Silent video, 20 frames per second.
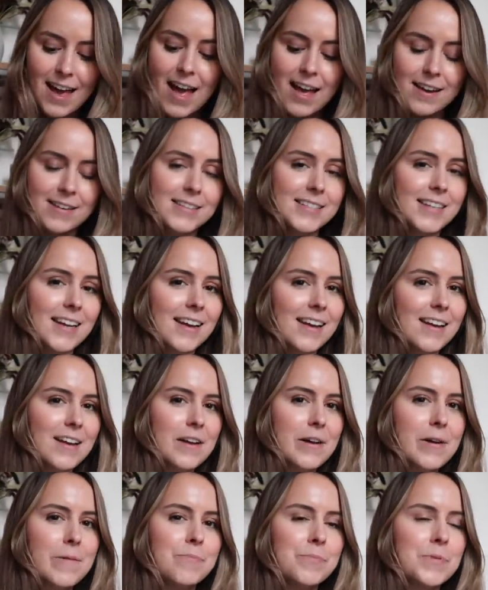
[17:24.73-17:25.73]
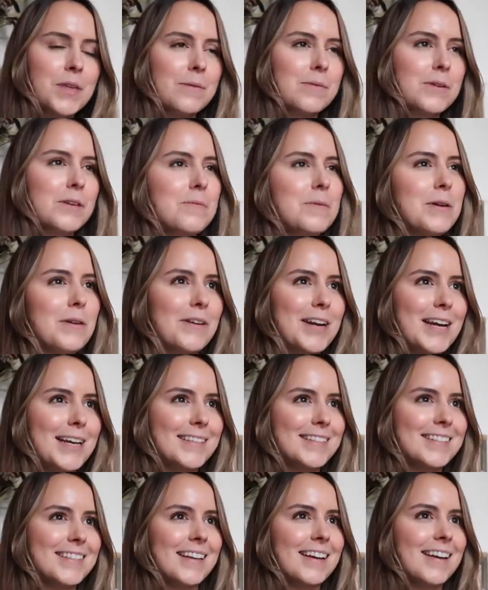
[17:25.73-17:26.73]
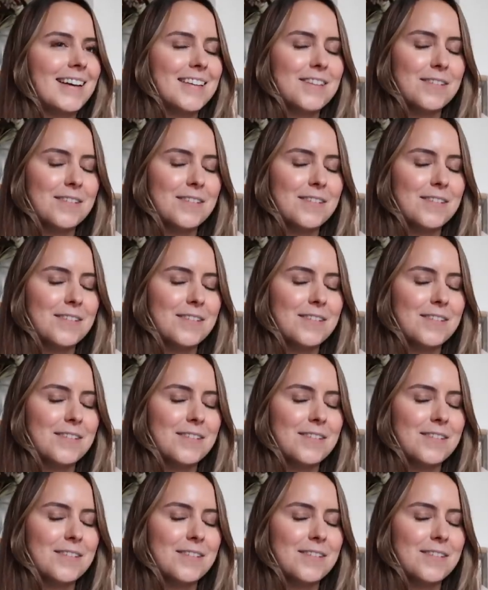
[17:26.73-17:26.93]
And I'm gonna be honest,